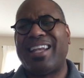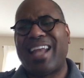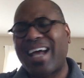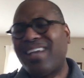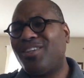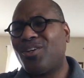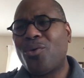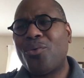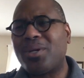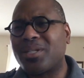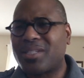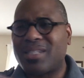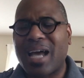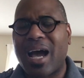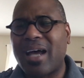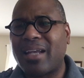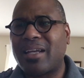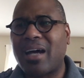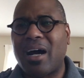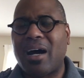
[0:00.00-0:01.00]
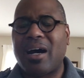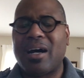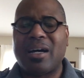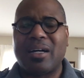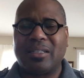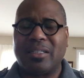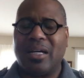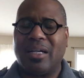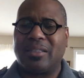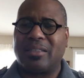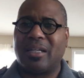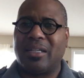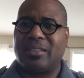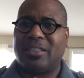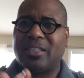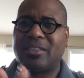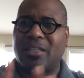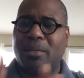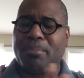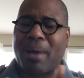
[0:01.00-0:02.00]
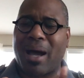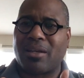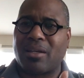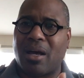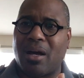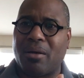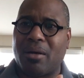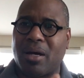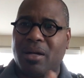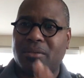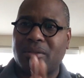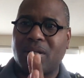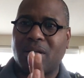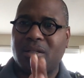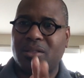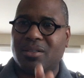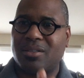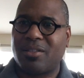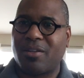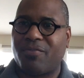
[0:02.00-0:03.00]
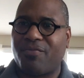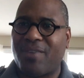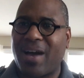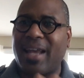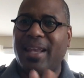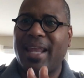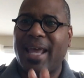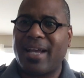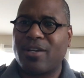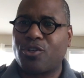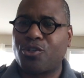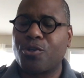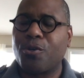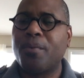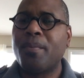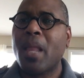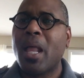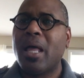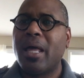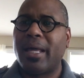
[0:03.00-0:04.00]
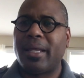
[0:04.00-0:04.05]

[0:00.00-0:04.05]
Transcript: And I know it's not uh, uh, uh, uh just about uh, uh, the, the financial,